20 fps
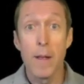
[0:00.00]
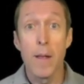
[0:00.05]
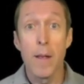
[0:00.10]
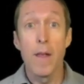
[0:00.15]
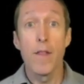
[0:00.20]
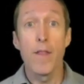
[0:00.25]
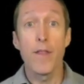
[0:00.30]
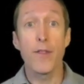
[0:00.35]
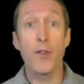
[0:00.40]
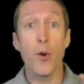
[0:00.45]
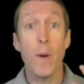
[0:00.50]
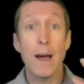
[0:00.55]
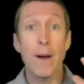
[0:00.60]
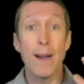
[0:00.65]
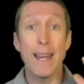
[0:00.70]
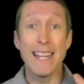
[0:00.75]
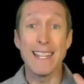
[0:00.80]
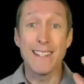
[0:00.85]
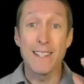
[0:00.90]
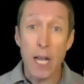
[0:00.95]
throughout
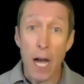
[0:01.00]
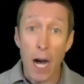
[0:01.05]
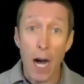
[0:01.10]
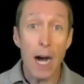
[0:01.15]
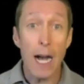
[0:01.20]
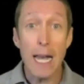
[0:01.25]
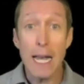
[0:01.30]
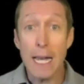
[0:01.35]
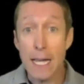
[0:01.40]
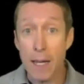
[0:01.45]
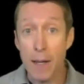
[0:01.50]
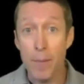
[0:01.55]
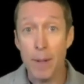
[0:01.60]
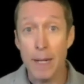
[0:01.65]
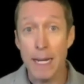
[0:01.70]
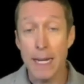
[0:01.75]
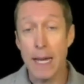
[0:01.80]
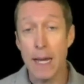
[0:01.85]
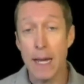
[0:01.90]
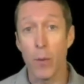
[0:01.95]
entire company
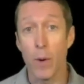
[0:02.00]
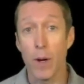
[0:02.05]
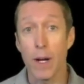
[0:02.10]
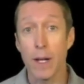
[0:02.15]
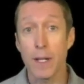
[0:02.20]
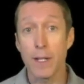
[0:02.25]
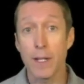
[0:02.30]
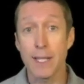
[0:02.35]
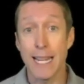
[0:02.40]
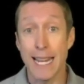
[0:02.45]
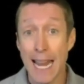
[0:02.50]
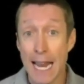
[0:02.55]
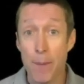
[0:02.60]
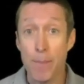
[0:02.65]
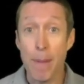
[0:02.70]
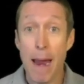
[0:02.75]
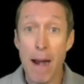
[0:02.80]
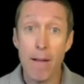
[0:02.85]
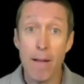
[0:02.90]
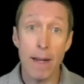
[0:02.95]
networks and had a
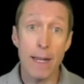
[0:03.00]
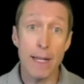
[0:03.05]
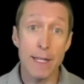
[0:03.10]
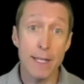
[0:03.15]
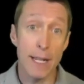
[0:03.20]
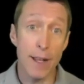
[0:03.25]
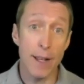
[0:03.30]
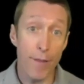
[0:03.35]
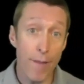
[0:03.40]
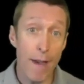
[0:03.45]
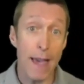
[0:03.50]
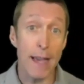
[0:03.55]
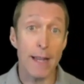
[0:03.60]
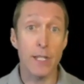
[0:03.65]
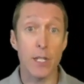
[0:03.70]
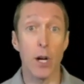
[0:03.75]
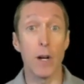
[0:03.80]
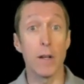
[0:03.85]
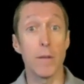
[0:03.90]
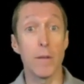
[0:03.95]
paralyzing effect
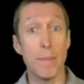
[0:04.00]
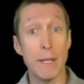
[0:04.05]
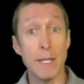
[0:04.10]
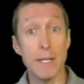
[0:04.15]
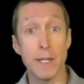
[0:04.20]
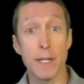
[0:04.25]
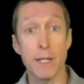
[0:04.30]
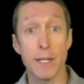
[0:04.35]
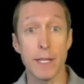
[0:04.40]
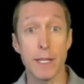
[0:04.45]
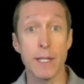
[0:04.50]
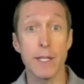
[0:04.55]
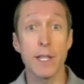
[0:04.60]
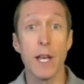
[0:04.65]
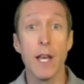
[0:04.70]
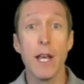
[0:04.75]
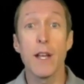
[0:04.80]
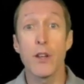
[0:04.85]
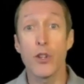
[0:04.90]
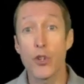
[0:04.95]
on businesses,
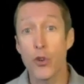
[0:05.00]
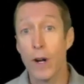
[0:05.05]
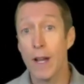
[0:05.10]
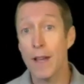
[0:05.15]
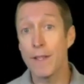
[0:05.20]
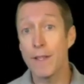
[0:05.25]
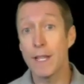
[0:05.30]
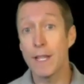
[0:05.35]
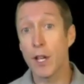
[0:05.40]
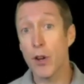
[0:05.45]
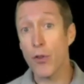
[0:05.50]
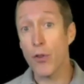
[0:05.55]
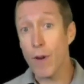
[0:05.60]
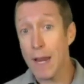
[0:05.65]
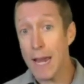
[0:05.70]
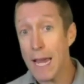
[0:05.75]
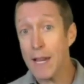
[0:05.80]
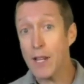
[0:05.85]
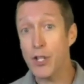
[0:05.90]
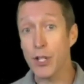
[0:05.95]
driving the
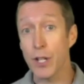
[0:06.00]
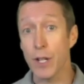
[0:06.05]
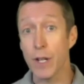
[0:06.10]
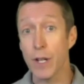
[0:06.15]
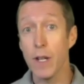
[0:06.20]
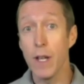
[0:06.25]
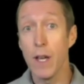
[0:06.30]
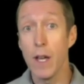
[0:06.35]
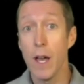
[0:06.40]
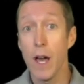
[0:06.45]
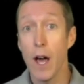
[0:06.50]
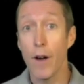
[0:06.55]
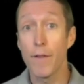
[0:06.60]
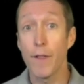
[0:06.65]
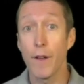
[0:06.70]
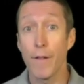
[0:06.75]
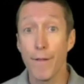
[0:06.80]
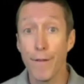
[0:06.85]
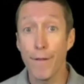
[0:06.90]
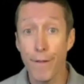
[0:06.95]
creation of the
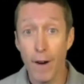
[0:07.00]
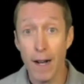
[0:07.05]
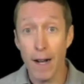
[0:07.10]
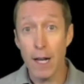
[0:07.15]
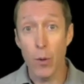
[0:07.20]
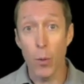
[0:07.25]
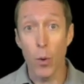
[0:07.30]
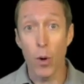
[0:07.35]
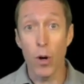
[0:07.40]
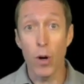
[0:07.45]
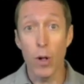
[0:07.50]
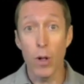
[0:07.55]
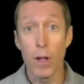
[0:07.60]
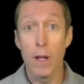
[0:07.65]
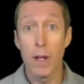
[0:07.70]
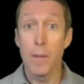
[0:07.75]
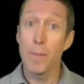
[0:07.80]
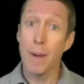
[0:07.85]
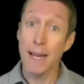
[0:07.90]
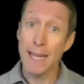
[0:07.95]
firewall
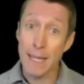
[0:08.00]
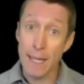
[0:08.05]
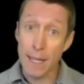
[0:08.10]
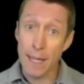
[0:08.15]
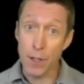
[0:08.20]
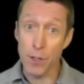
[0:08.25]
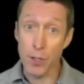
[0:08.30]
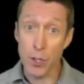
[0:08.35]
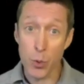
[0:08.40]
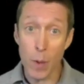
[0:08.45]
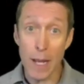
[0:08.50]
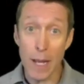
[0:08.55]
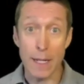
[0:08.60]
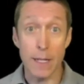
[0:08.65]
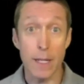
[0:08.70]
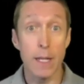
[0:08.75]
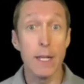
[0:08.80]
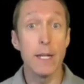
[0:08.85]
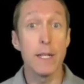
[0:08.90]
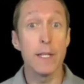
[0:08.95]
by Gil Shwed,
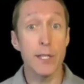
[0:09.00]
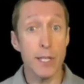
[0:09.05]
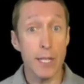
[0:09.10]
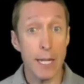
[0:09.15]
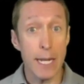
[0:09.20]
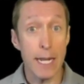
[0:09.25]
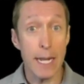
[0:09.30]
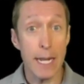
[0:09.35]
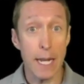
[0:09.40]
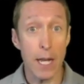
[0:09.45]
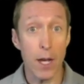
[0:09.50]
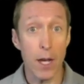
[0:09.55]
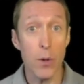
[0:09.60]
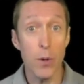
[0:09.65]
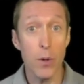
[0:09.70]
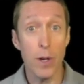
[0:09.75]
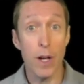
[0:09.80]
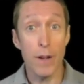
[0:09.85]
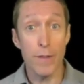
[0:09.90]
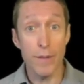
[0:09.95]
CEO
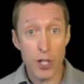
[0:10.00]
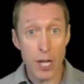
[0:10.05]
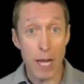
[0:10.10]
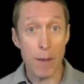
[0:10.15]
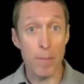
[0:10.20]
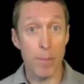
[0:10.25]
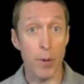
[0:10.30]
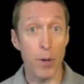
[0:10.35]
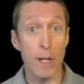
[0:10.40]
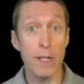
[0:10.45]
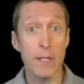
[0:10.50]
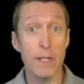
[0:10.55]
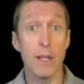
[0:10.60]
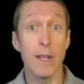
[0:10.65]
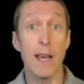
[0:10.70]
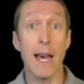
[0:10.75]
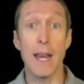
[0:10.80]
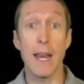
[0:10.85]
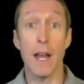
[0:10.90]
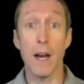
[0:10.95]
of Check Point
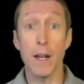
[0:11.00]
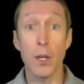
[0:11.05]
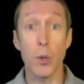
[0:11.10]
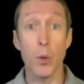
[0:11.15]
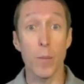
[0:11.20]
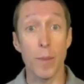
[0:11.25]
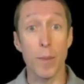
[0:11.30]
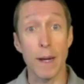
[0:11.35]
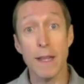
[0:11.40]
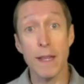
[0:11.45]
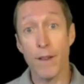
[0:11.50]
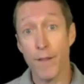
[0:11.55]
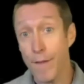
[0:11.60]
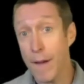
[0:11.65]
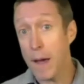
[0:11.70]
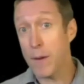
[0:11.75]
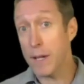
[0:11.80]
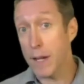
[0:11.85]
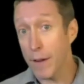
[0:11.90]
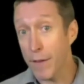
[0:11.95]
and arguably the
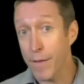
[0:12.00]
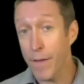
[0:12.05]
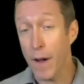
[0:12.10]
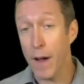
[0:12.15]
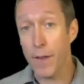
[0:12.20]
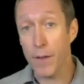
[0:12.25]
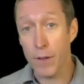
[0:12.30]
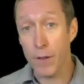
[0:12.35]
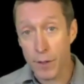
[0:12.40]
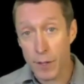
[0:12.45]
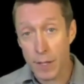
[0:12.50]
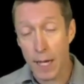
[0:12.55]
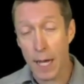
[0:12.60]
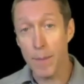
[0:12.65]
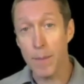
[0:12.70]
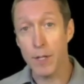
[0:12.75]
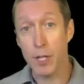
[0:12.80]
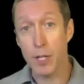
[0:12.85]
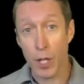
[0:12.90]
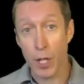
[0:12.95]
founding father of
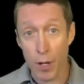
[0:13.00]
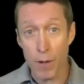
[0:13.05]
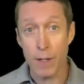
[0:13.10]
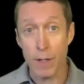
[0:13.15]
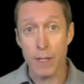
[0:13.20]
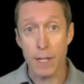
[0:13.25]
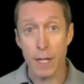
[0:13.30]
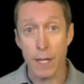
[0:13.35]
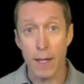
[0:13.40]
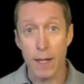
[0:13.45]
cybersecurity.